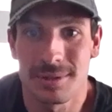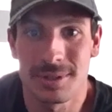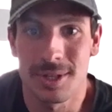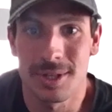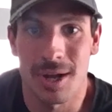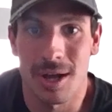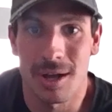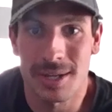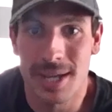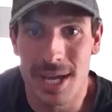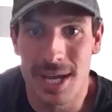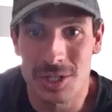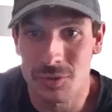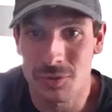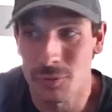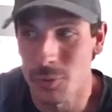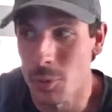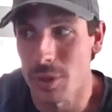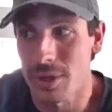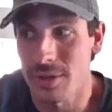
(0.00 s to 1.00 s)
I'll catch
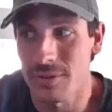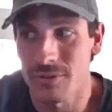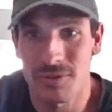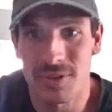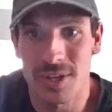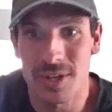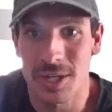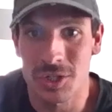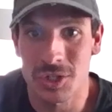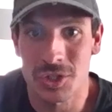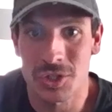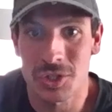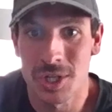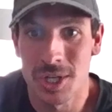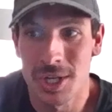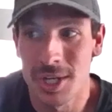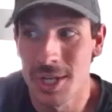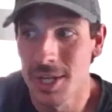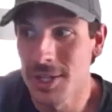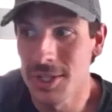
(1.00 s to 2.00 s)
40 fish
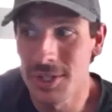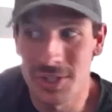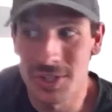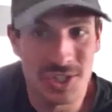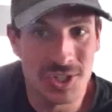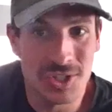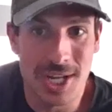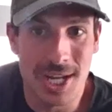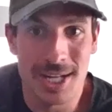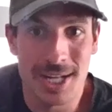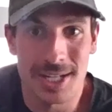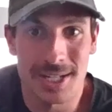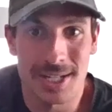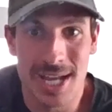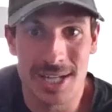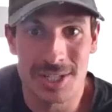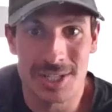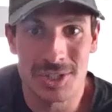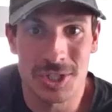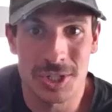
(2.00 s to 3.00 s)
standing
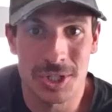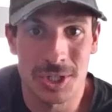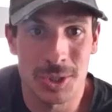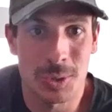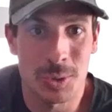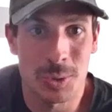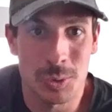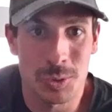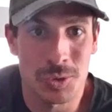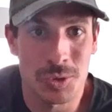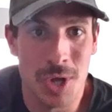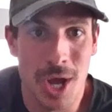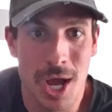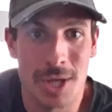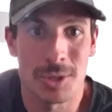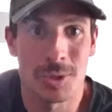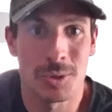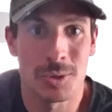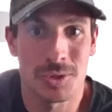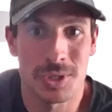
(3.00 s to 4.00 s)
next to you who's
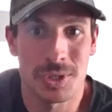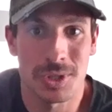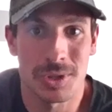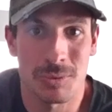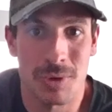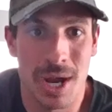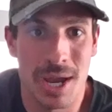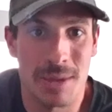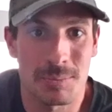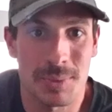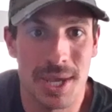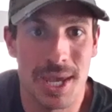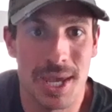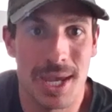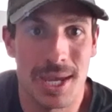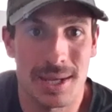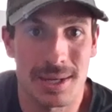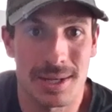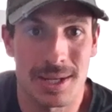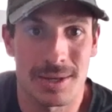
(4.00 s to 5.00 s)
not using the right
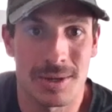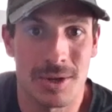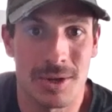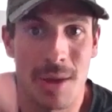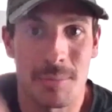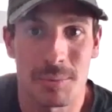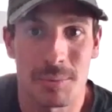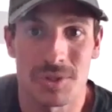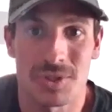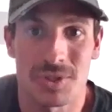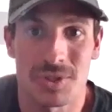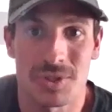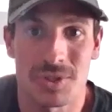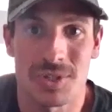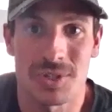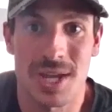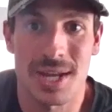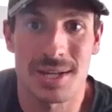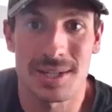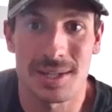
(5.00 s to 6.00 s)
bait and not
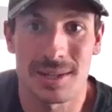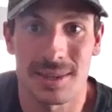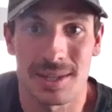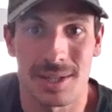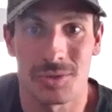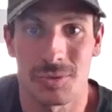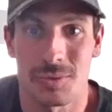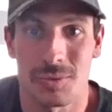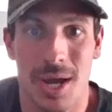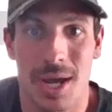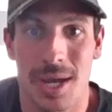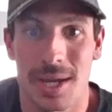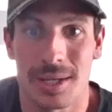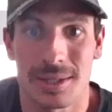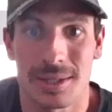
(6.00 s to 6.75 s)
presenting things right,